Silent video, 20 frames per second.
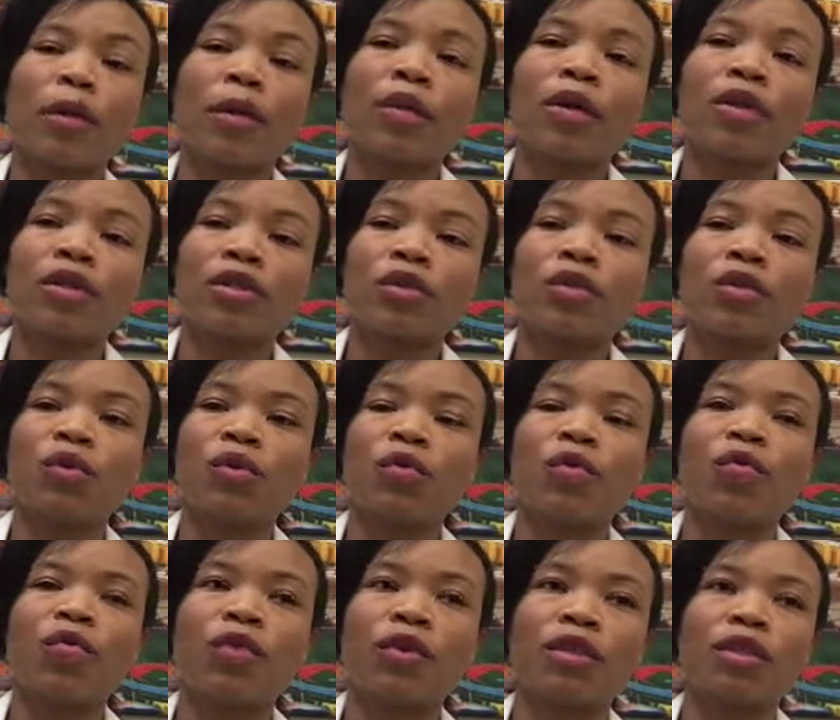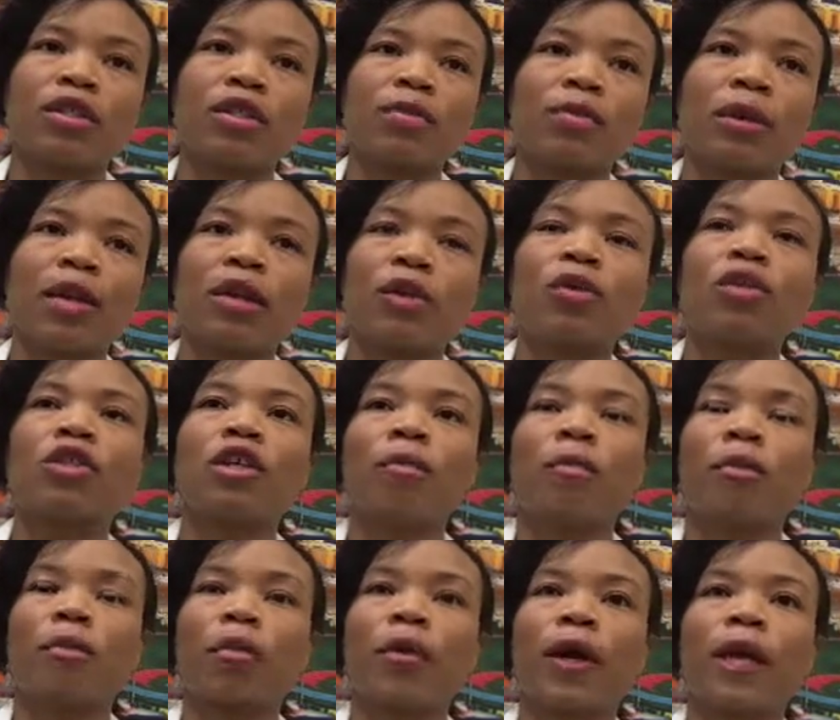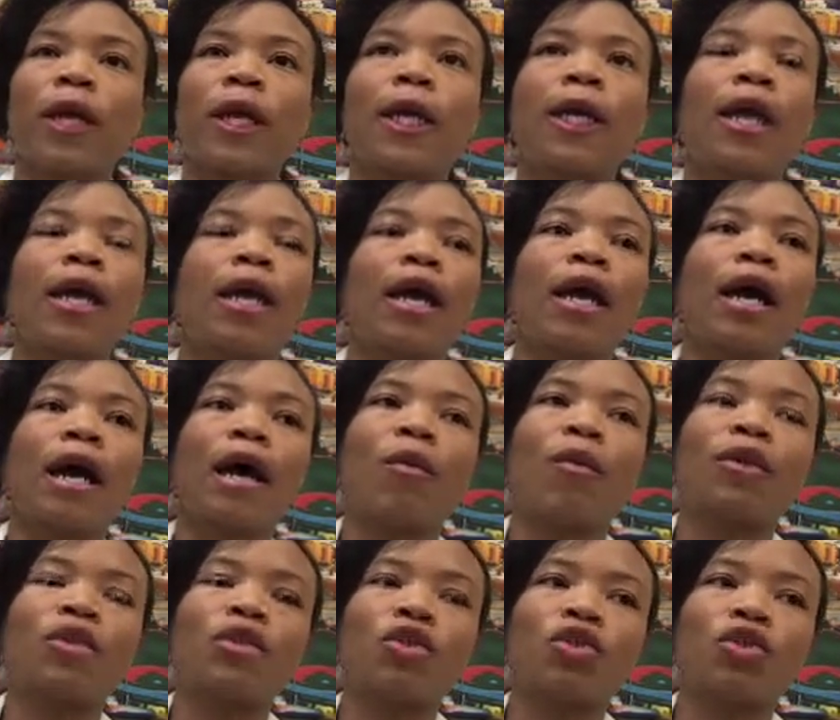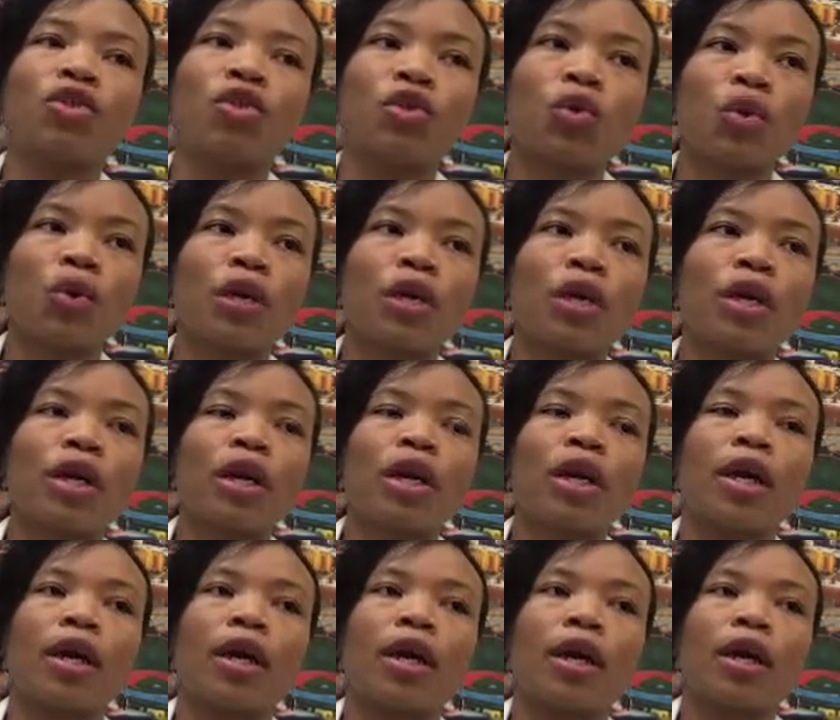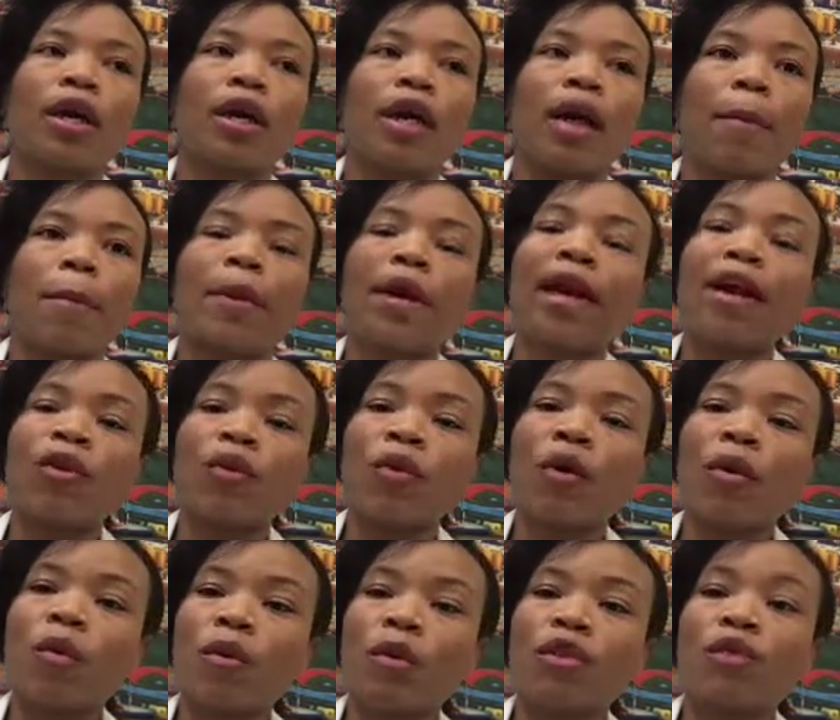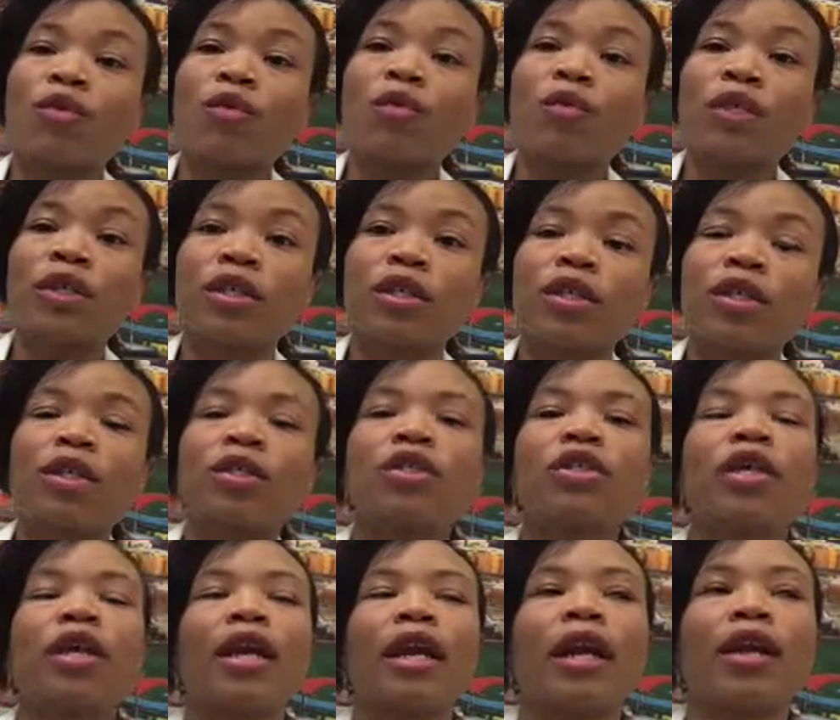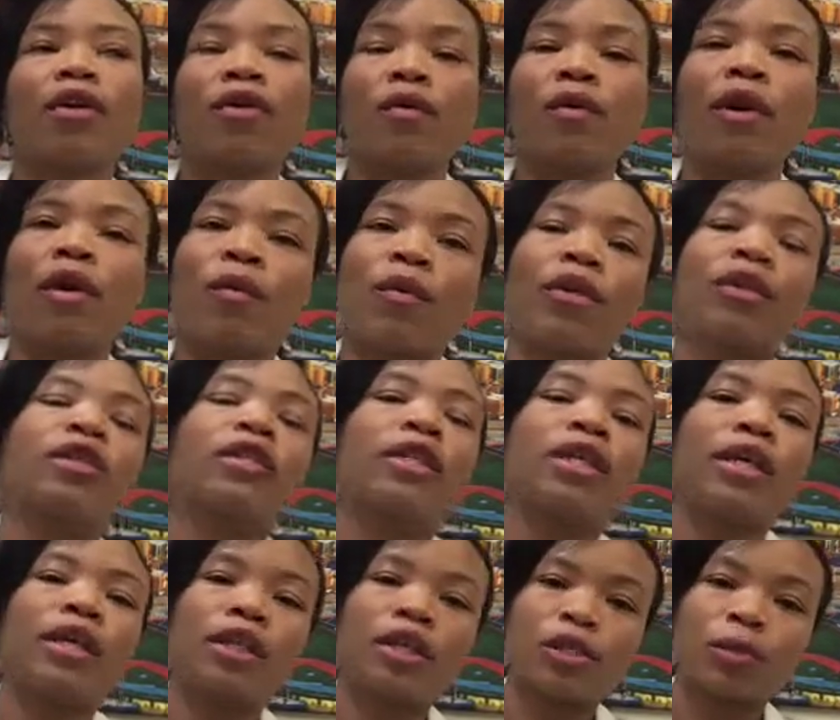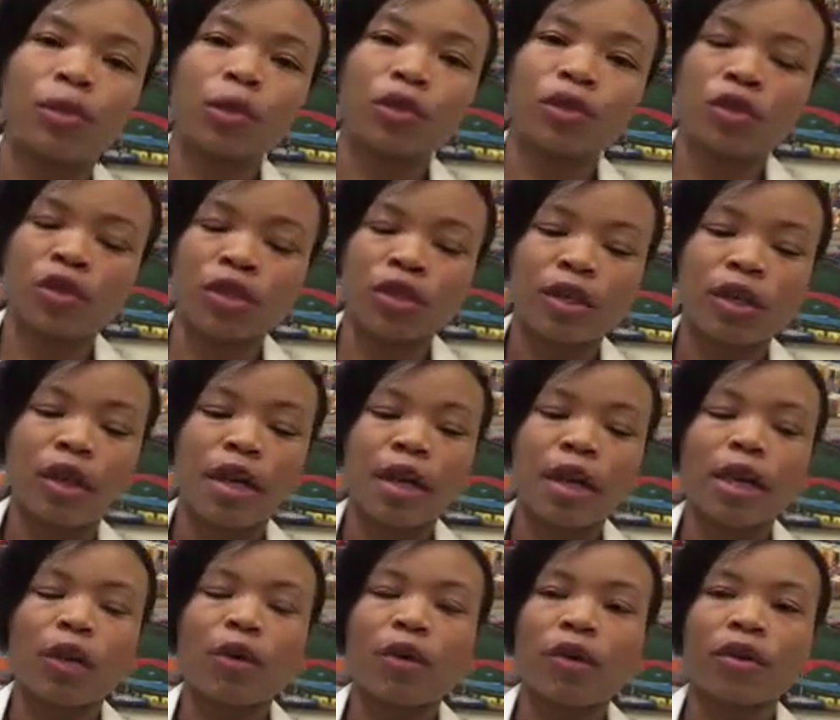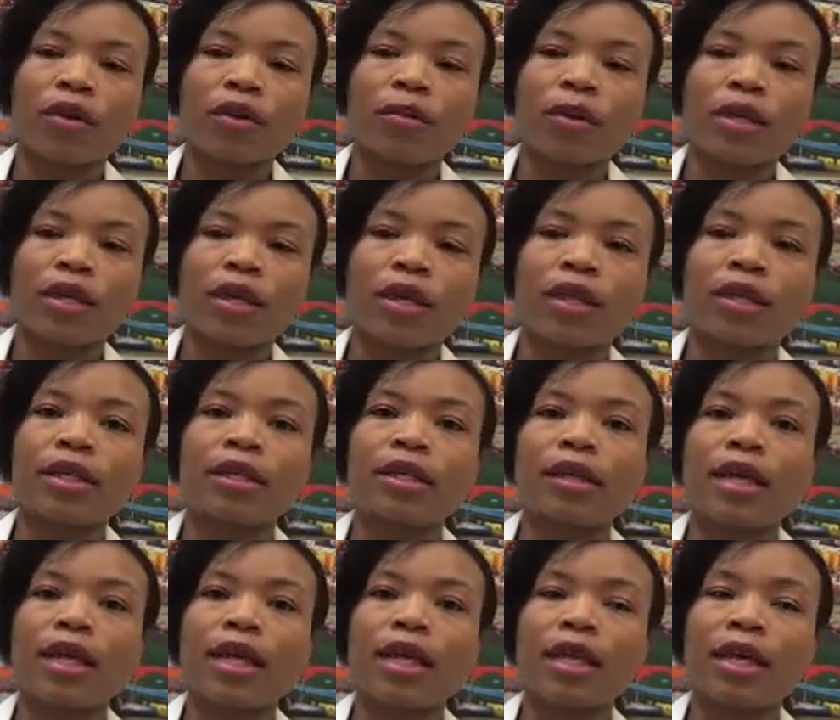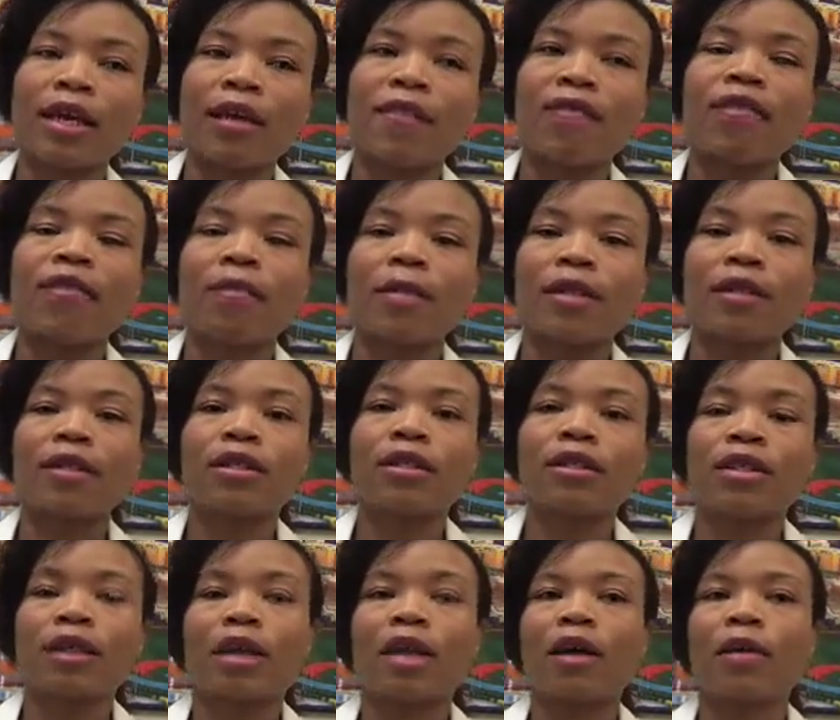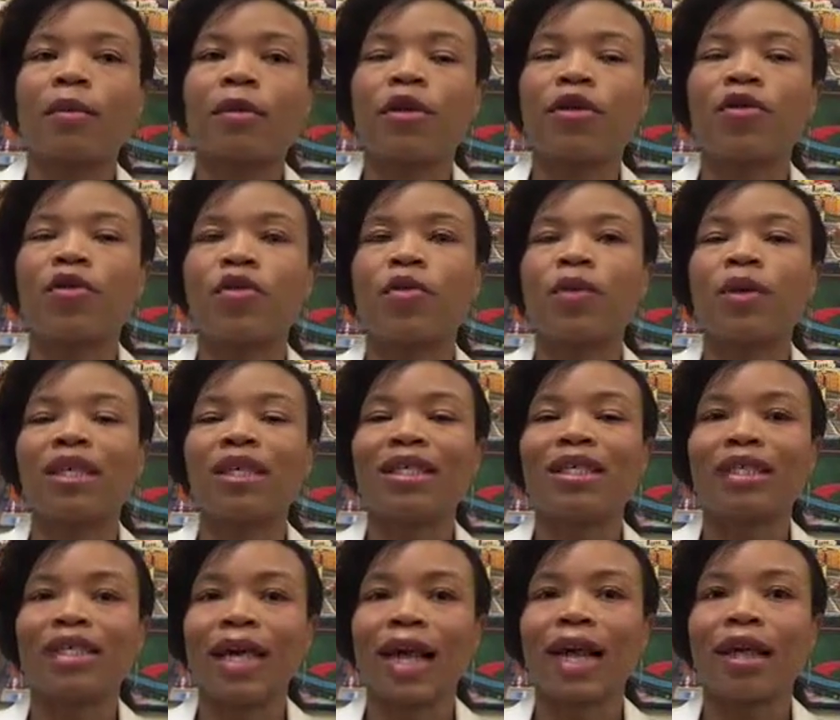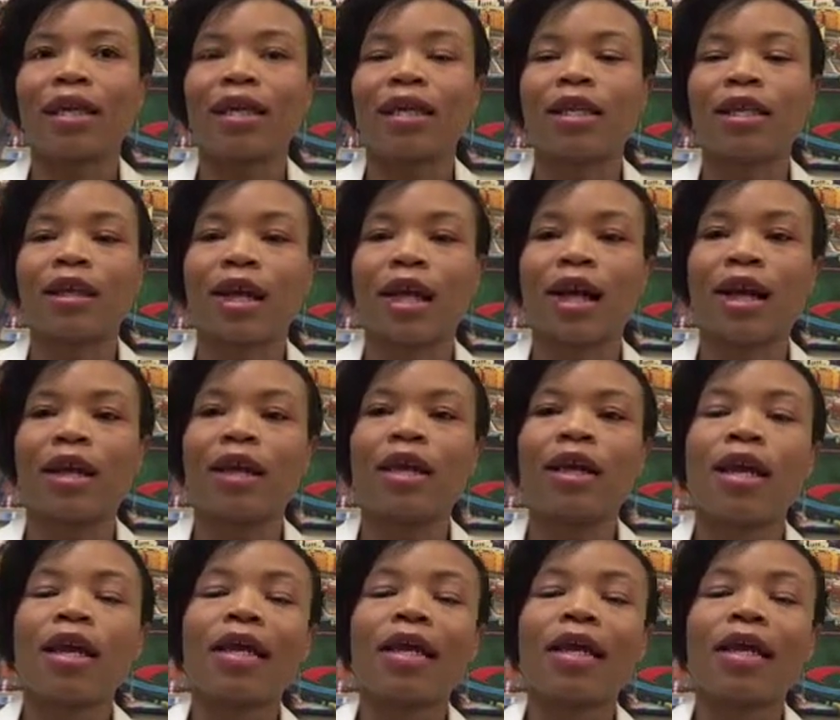I wanted to do for this my little summer break, I wasn't sure, but I knew I wanted to do research and I knew I wanted to get exposure in orthopedics. And Nth Dimensions allowed me to do exactly that.